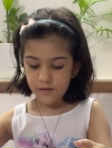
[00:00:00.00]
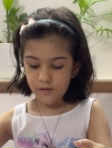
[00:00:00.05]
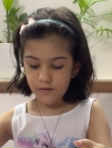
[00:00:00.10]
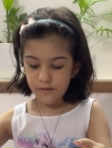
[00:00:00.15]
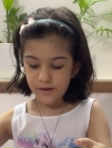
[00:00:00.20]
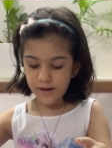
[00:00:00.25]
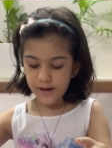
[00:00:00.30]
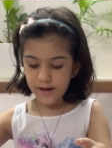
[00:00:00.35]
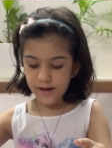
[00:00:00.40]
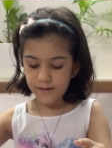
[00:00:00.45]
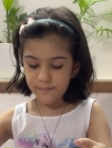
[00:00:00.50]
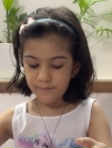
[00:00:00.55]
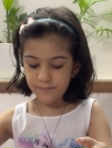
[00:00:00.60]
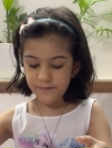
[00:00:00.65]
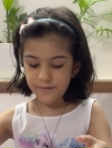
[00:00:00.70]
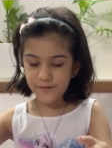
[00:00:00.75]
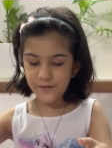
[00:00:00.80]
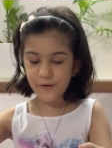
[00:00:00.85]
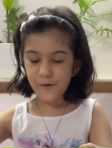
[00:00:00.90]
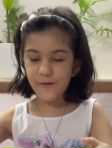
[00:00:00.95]
I am
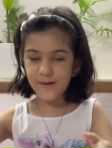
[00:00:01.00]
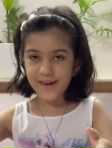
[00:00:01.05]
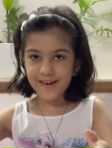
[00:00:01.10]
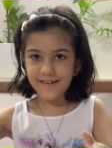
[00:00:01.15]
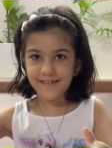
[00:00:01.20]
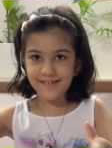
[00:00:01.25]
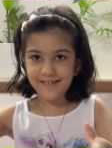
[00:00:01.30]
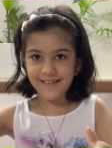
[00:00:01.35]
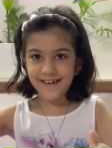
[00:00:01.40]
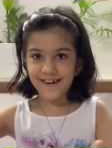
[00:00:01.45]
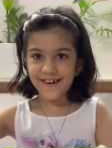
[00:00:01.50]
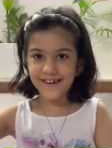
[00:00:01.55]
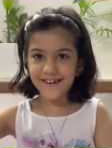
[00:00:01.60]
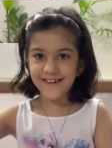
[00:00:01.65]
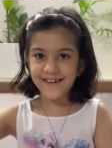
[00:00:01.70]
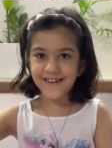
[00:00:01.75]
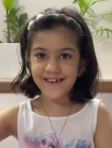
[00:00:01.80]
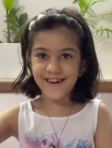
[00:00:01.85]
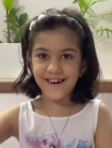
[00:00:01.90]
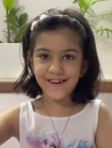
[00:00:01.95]
so
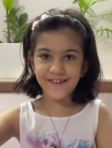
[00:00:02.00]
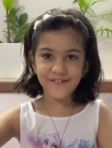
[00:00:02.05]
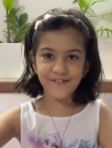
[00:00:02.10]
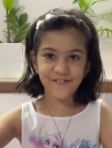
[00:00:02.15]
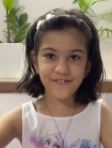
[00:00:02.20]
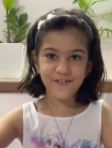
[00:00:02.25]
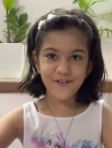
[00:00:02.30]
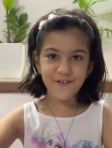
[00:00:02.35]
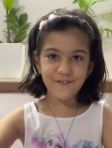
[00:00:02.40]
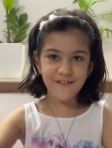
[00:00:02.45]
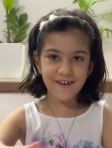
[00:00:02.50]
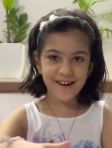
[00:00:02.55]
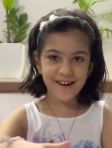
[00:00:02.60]
excited. I don't know.